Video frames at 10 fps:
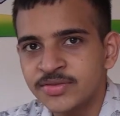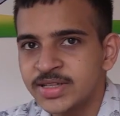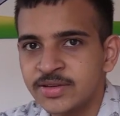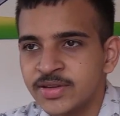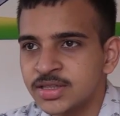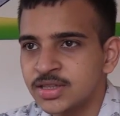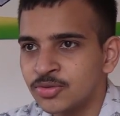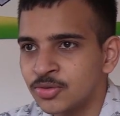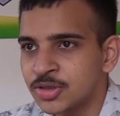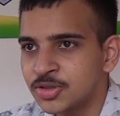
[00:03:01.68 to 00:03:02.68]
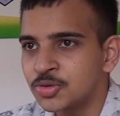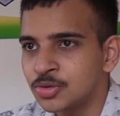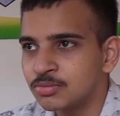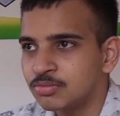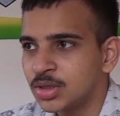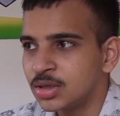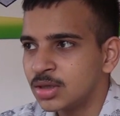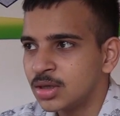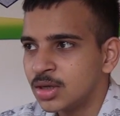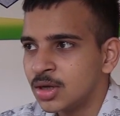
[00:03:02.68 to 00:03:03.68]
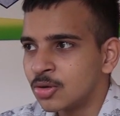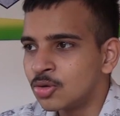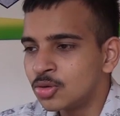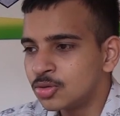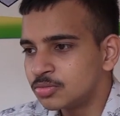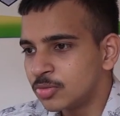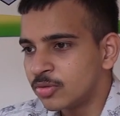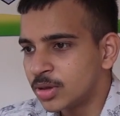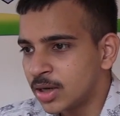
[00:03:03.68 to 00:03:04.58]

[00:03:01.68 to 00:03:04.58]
loves adventure, who wants to go